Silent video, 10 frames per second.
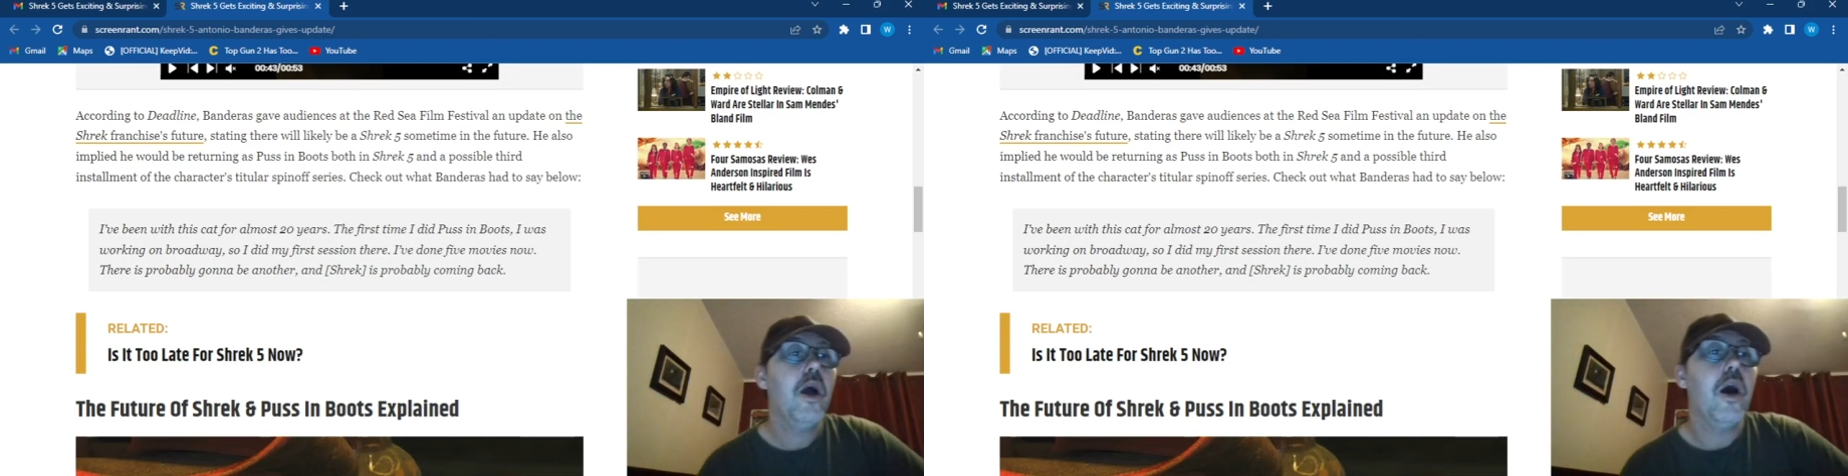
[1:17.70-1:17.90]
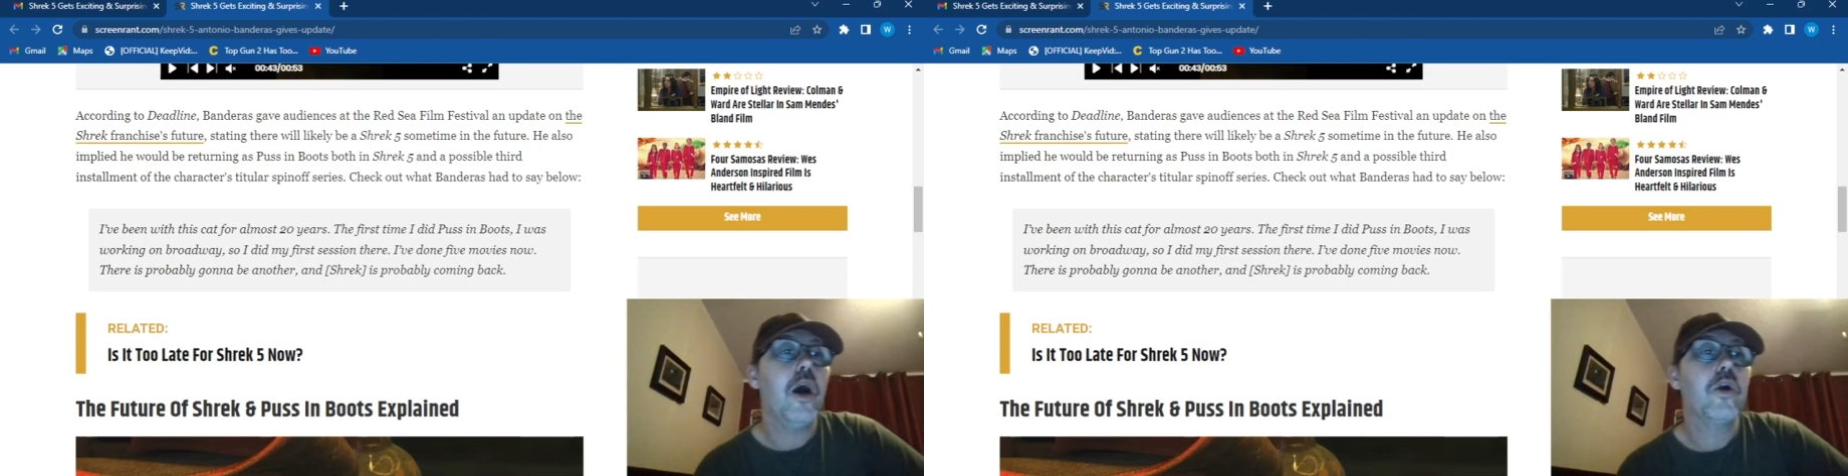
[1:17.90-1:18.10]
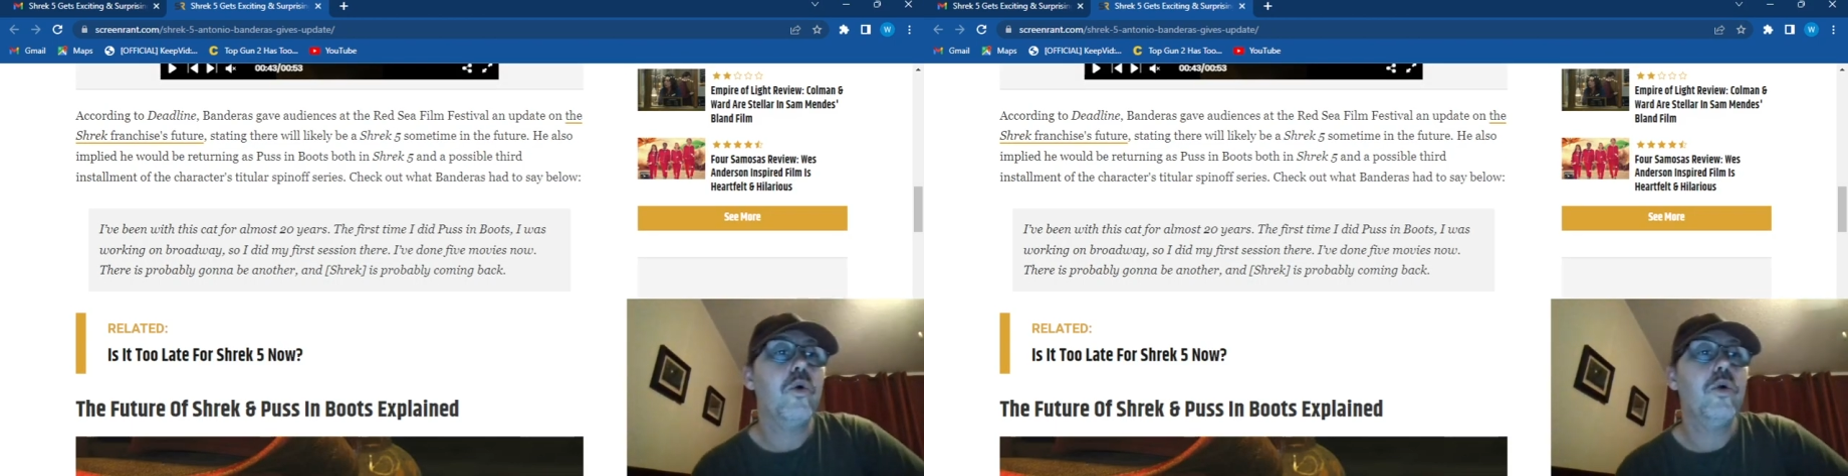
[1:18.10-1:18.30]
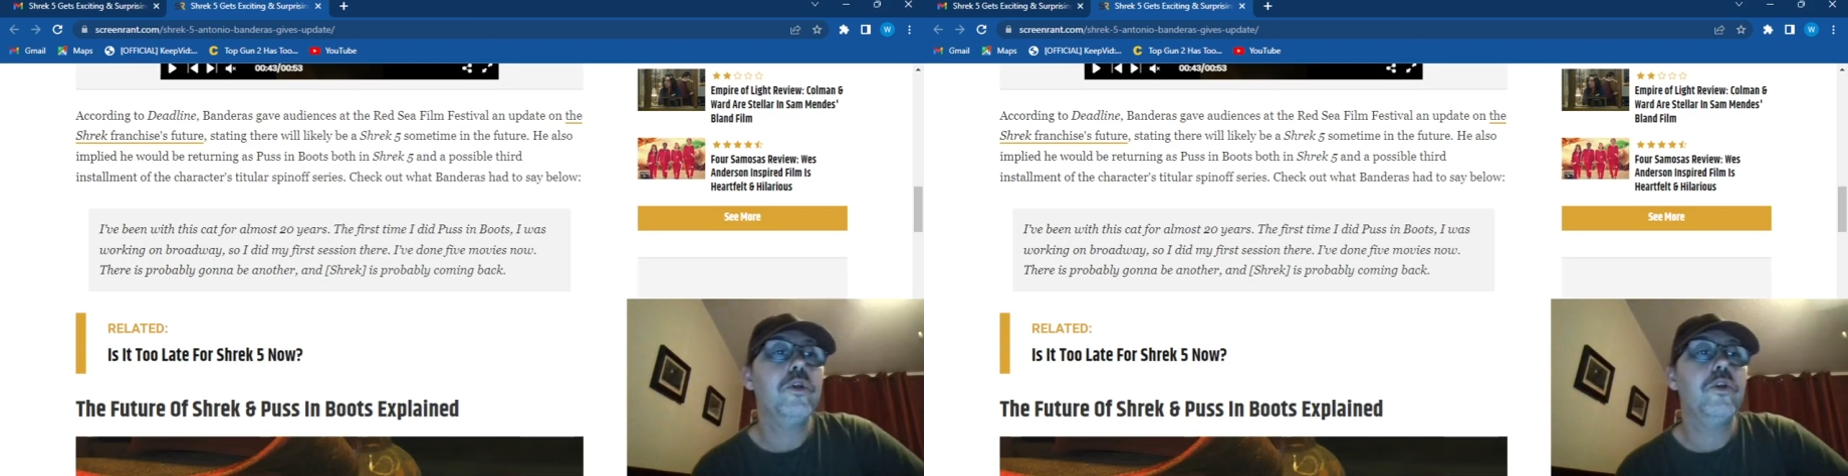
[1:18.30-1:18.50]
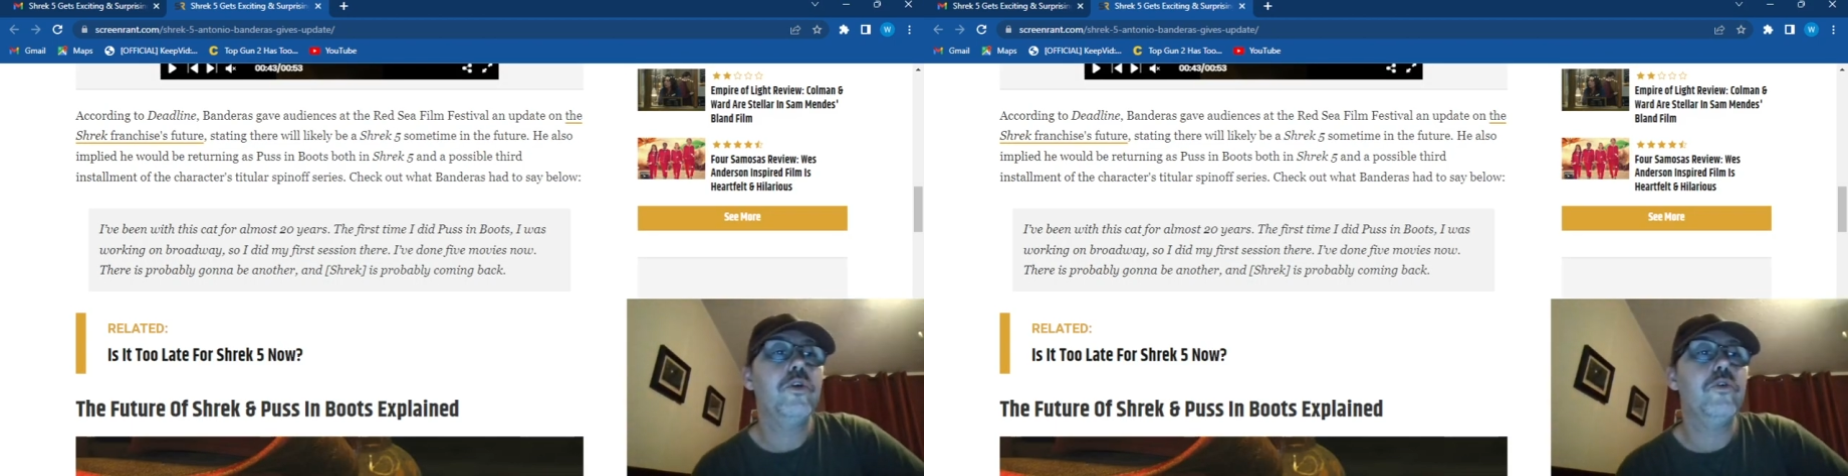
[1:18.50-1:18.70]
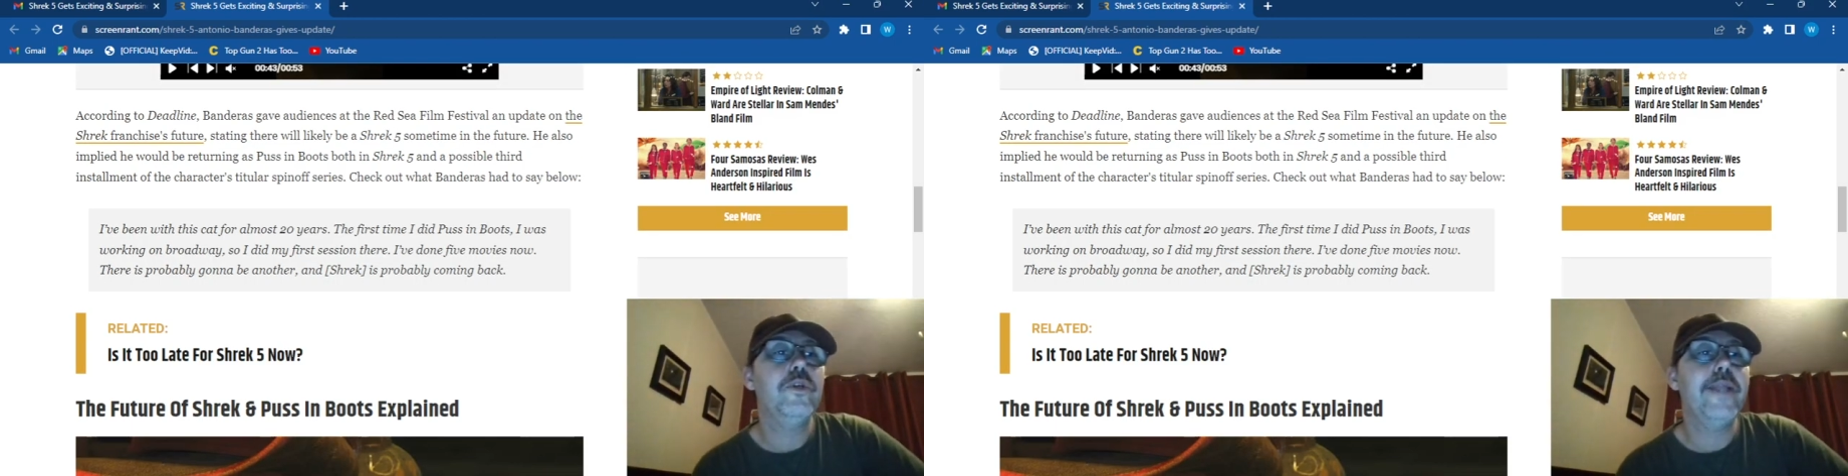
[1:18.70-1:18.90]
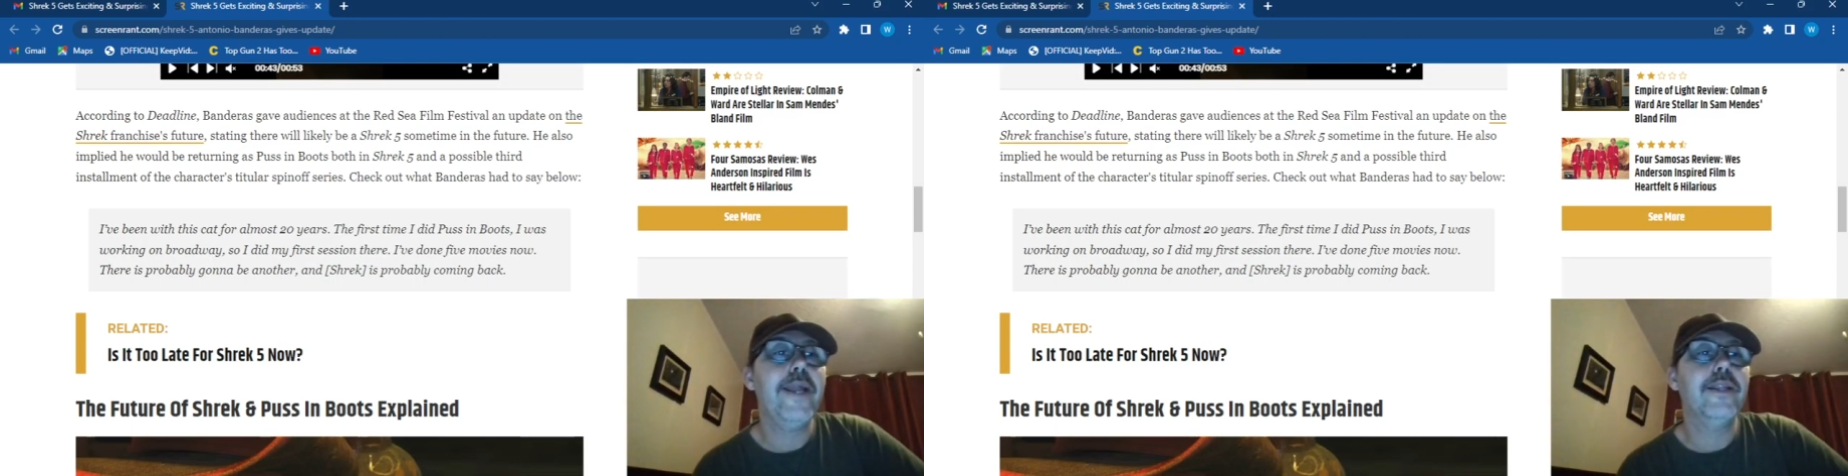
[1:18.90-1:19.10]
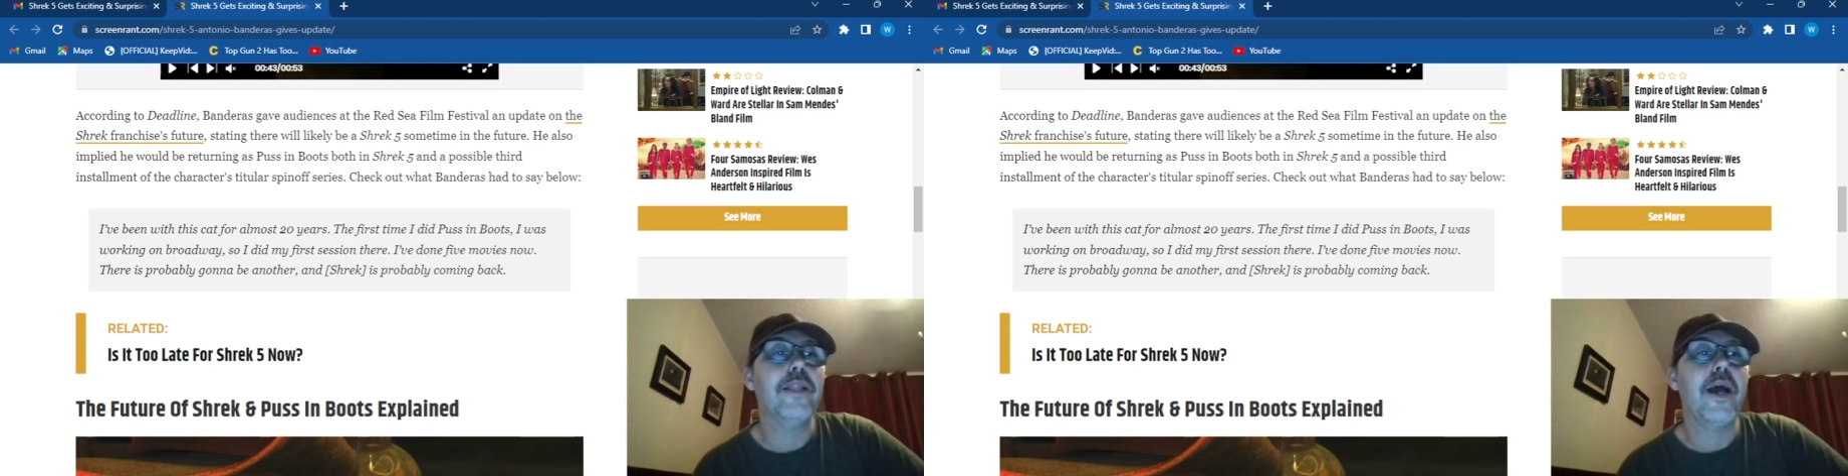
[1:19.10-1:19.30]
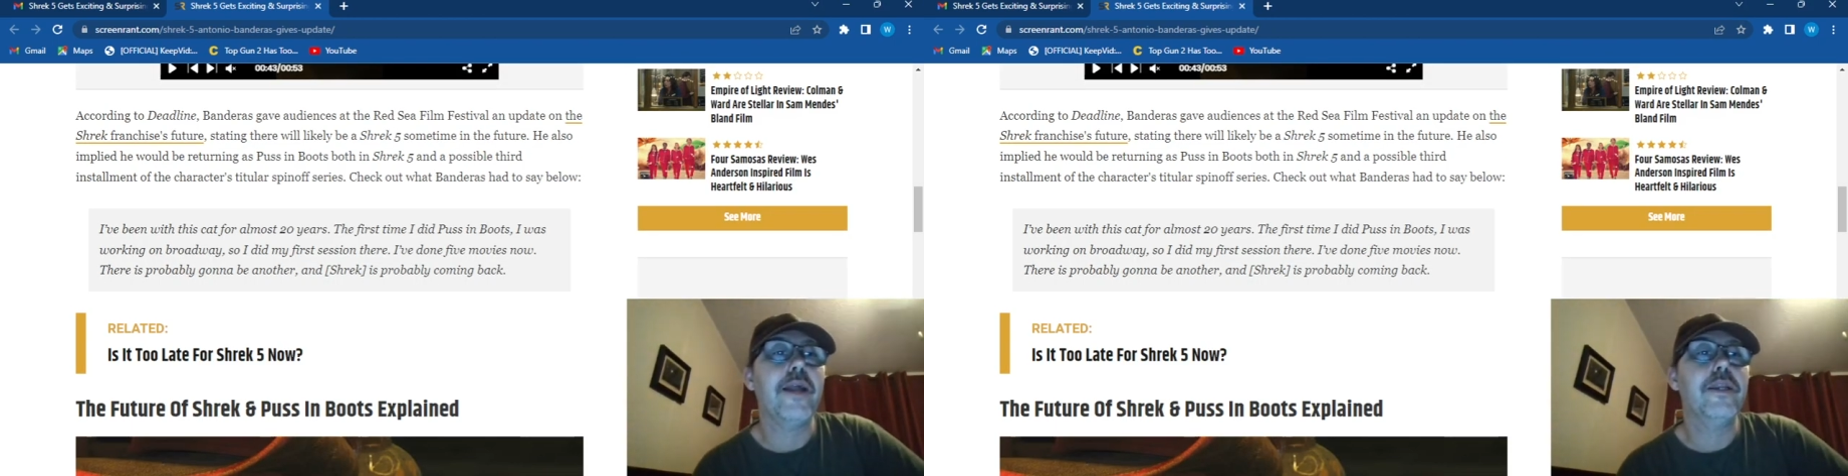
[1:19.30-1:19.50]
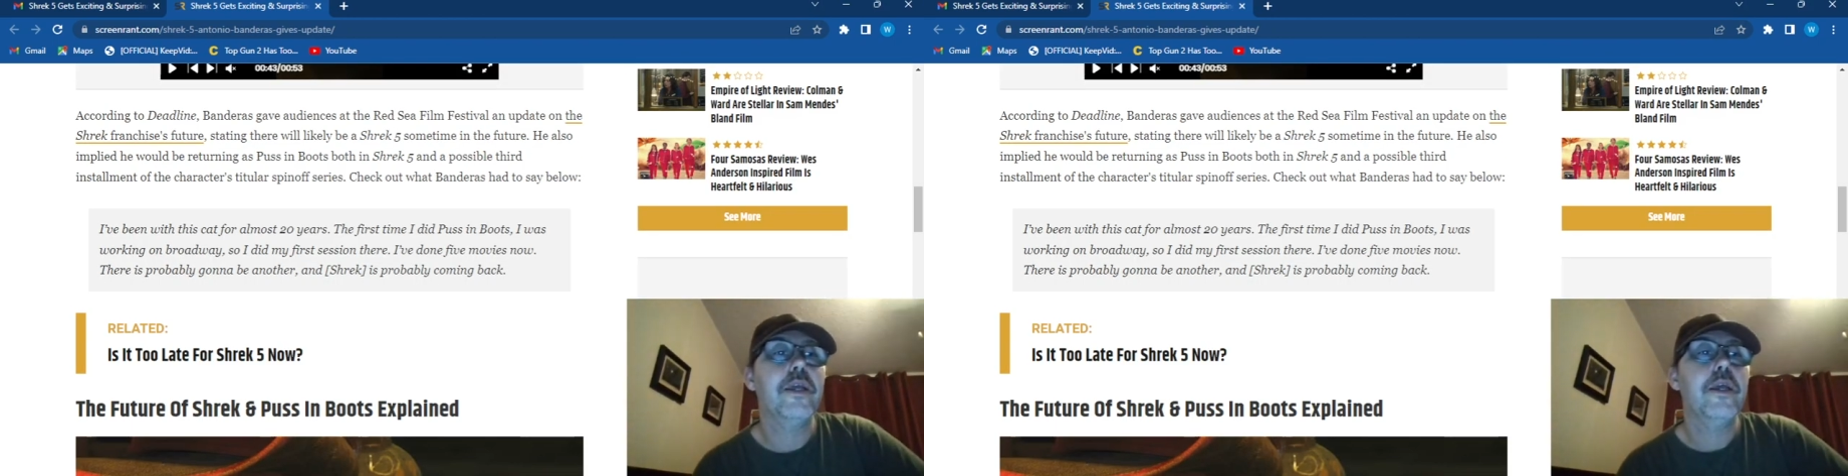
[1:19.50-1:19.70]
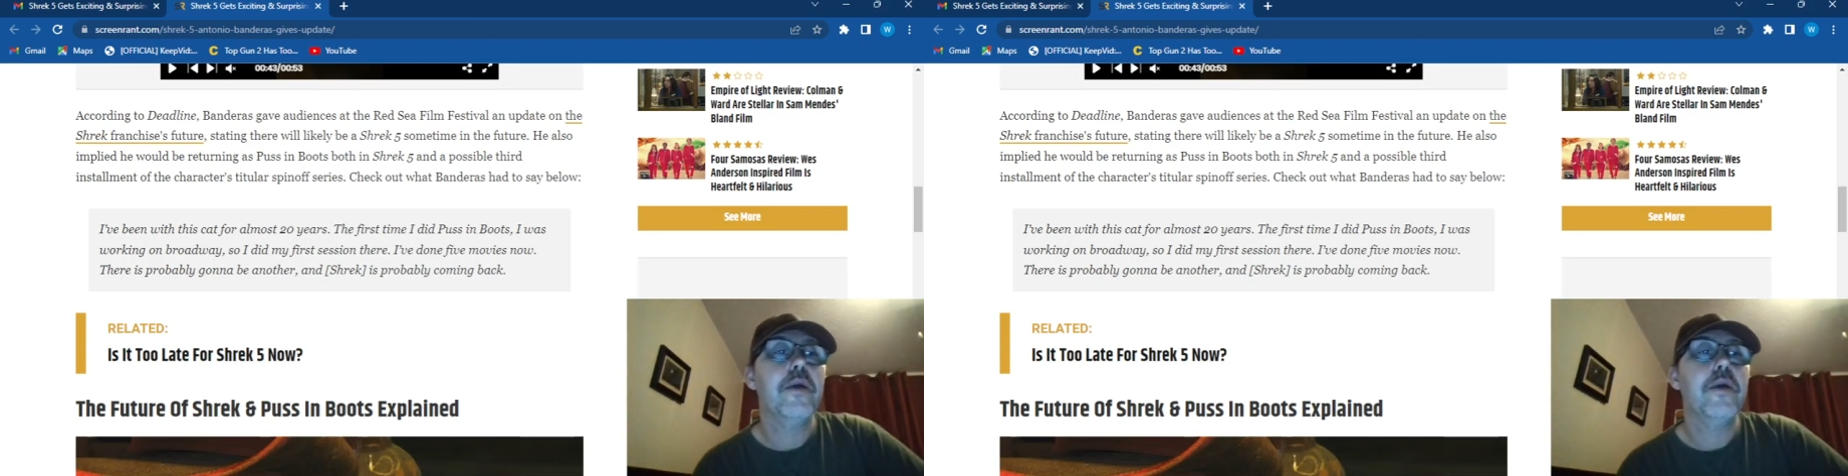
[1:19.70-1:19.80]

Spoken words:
According to Dateline,